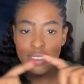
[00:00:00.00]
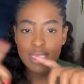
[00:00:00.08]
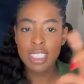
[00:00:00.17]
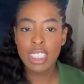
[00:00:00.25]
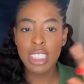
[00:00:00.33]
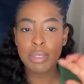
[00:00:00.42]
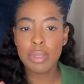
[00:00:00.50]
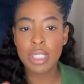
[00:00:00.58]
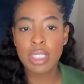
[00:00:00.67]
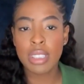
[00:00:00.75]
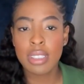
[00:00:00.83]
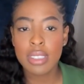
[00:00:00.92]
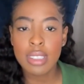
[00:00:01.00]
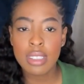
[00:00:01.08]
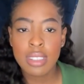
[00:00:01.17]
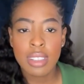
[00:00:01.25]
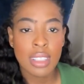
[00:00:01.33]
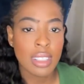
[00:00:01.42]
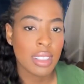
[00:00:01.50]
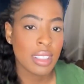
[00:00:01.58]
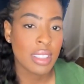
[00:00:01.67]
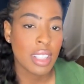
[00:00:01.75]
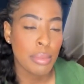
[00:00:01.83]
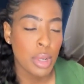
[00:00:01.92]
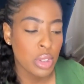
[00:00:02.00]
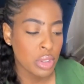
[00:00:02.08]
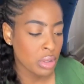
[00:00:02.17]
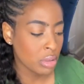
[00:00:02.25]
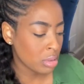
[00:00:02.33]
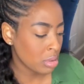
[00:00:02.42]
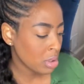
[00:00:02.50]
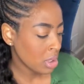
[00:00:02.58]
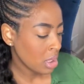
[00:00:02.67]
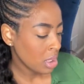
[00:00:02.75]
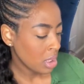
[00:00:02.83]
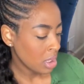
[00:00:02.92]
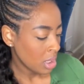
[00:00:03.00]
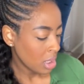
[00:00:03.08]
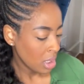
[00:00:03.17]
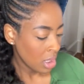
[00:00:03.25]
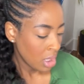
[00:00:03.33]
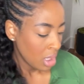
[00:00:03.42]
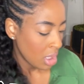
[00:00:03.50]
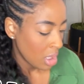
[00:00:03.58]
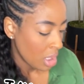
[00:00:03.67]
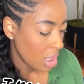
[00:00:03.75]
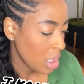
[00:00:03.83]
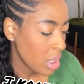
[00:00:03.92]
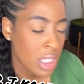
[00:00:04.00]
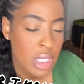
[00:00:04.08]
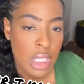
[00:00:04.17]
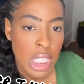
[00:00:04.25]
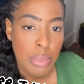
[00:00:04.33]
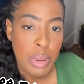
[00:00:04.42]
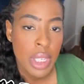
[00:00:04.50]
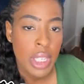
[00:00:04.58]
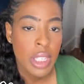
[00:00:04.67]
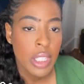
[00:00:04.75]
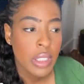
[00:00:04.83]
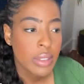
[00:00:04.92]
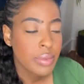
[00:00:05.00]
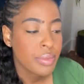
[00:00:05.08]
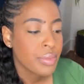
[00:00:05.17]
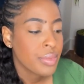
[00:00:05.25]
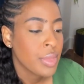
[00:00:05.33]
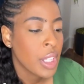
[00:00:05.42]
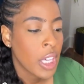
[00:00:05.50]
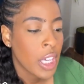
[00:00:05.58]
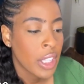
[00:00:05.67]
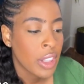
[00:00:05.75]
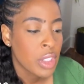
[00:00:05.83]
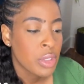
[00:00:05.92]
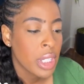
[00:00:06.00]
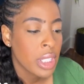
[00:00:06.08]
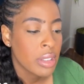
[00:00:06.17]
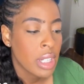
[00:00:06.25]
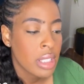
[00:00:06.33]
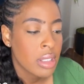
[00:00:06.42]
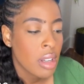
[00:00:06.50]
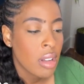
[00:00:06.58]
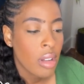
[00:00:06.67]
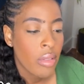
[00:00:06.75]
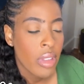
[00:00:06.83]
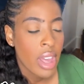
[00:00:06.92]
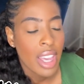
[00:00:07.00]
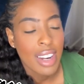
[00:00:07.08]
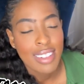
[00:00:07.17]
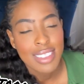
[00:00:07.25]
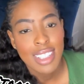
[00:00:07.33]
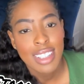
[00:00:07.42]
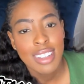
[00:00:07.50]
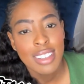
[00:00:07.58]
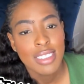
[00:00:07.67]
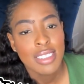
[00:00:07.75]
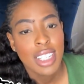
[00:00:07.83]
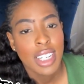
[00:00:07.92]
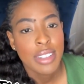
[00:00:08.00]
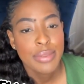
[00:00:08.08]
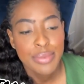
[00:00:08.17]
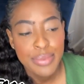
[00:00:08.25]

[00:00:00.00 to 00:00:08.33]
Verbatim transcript: clip and the commercial, the sneak peek, and the trailer. I saw all that, and I was like, oh, okay.